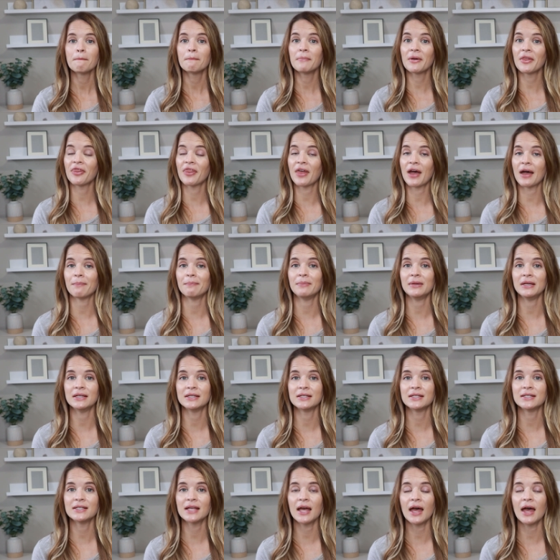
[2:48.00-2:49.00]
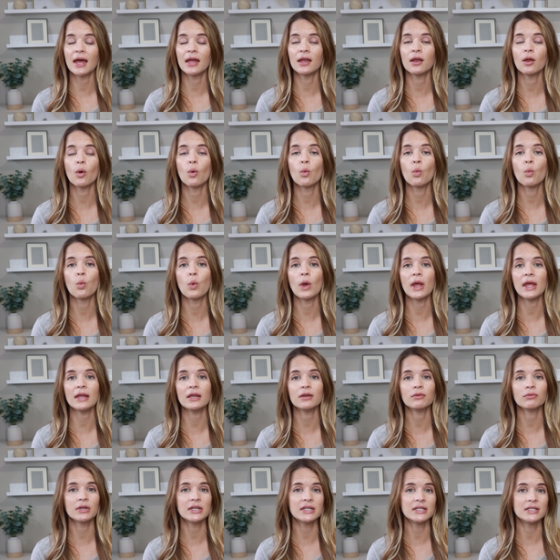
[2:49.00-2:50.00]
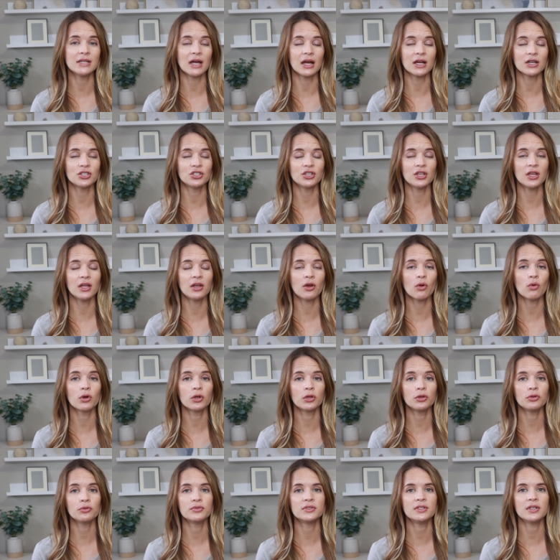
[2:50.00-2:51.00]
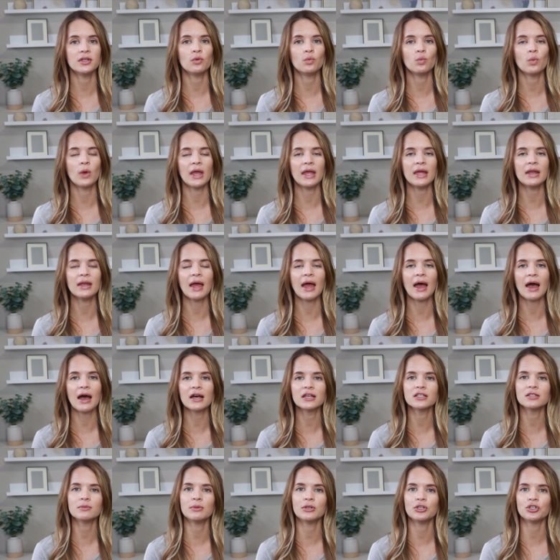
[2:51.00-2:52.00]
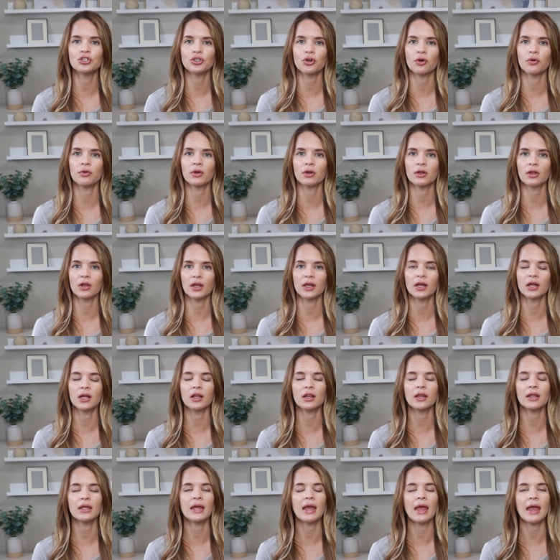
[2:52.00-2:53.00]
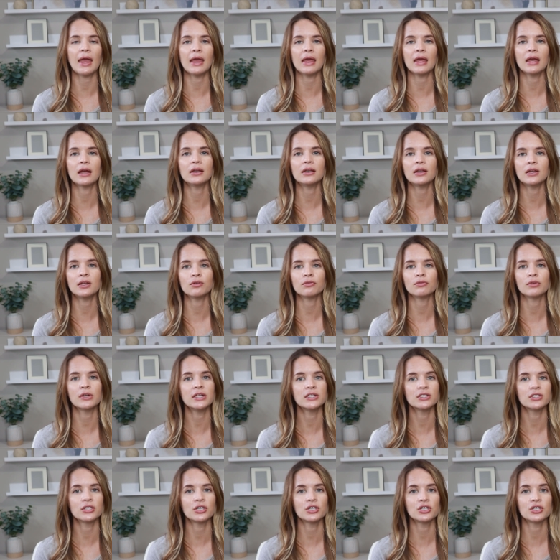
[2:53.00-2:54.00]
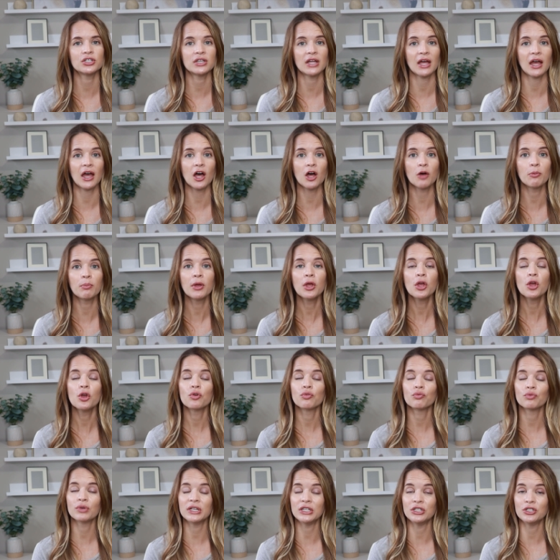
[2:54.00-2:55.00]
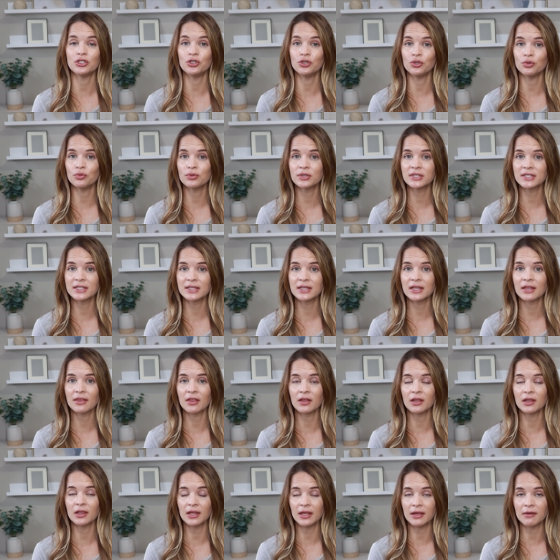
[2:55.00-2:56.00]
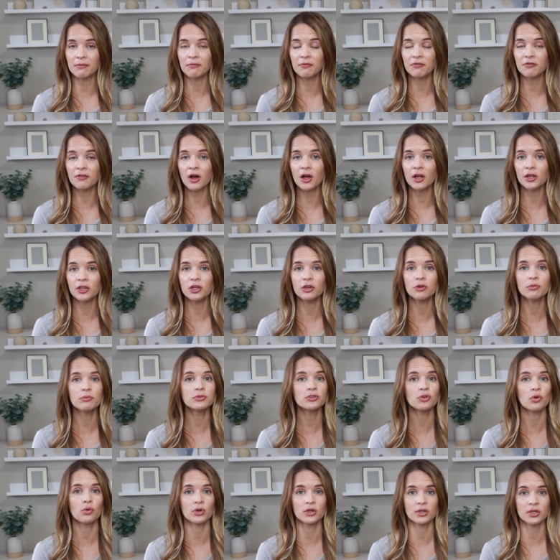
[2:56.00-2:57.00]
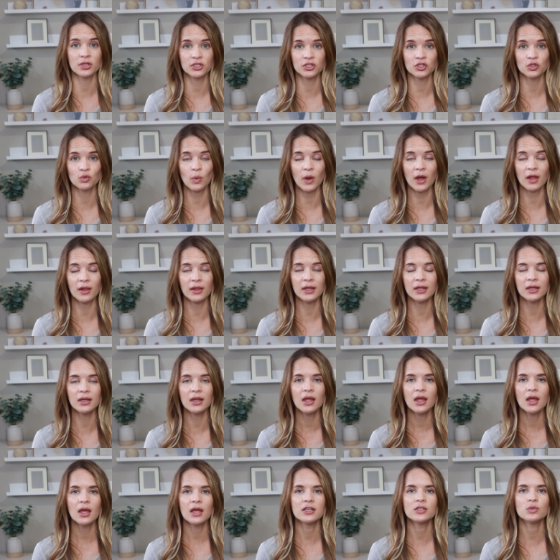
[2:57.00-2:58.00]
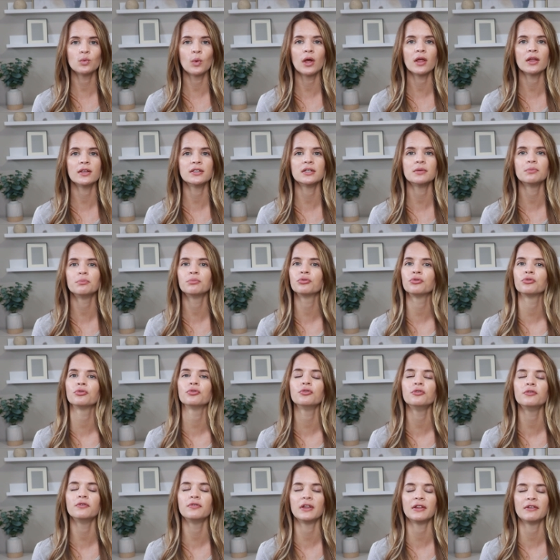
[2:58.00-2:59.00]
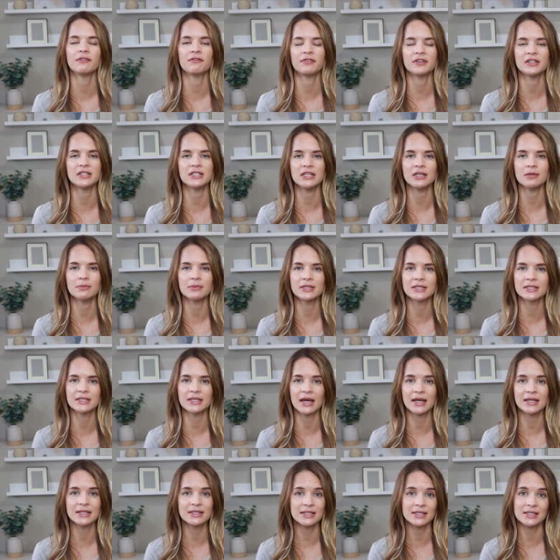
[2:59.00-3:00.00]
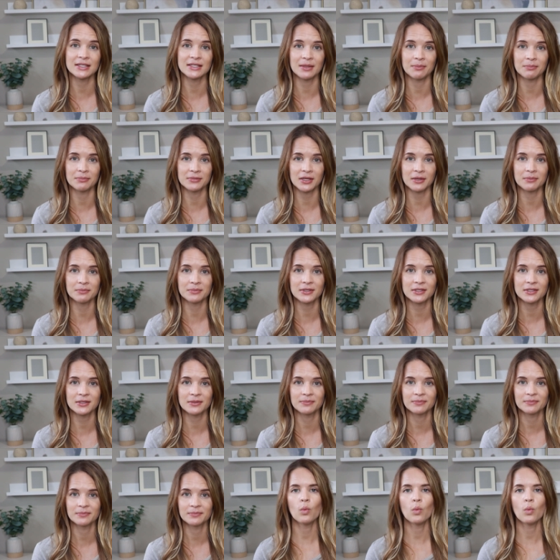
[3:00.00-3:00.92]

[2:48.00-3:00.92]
But that being said, weight reduction or losing weight has been shown clinically and in research to help reduce the limb volumes or the swelling, as well as improve lymphedema signs and symptoms.